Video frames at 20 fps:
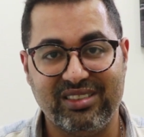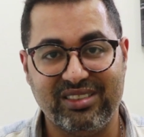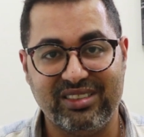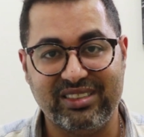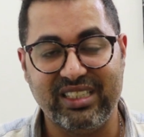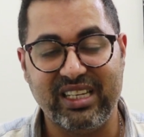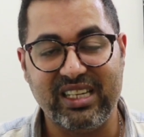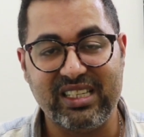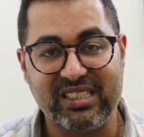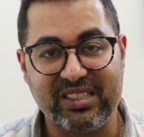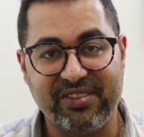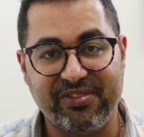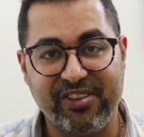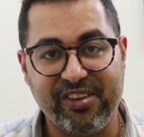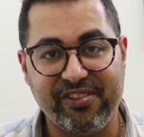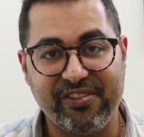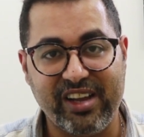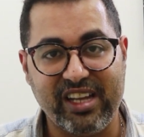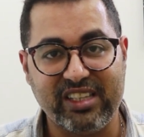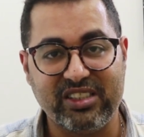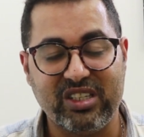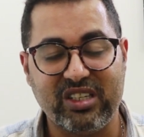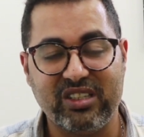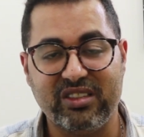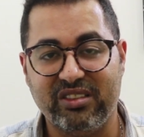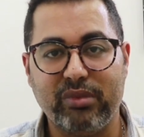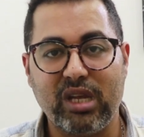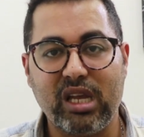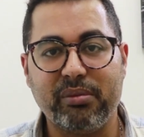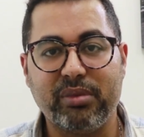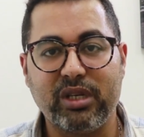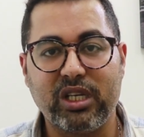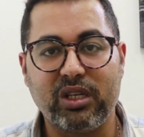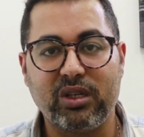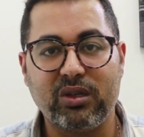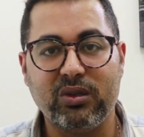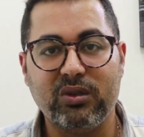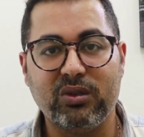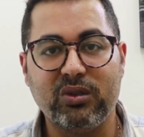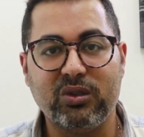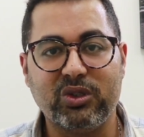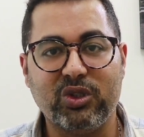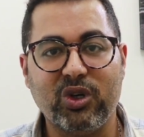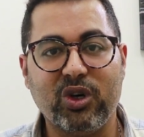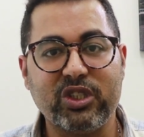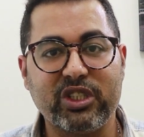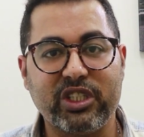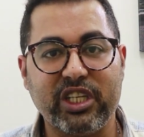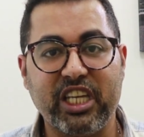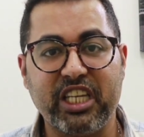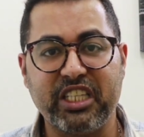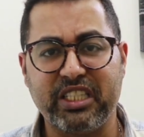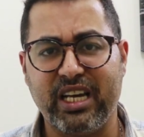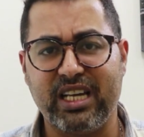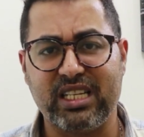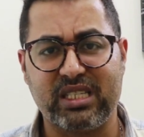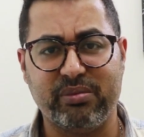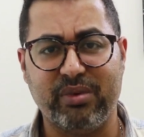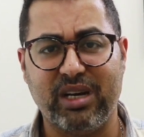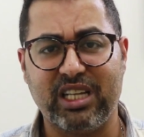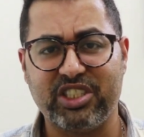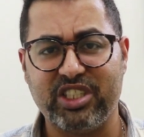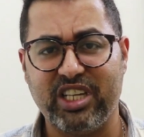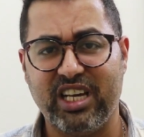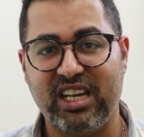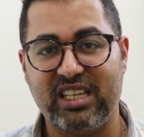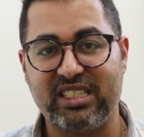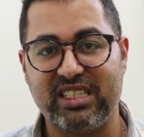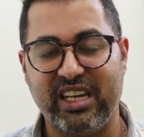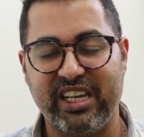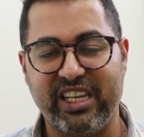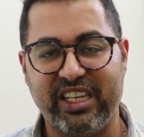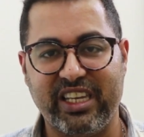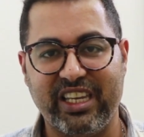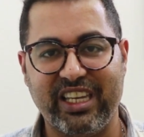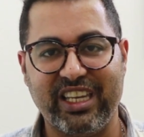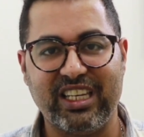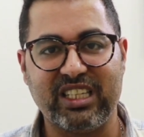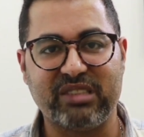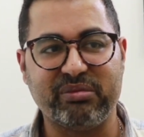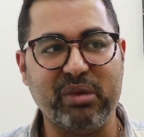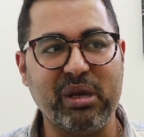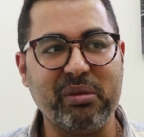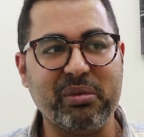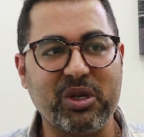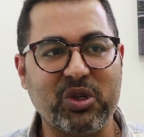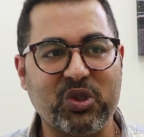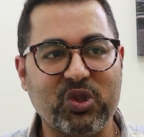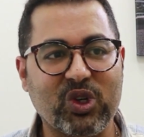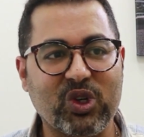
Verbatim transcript: than the 500 maybe you don't eat as much as i eat maybe you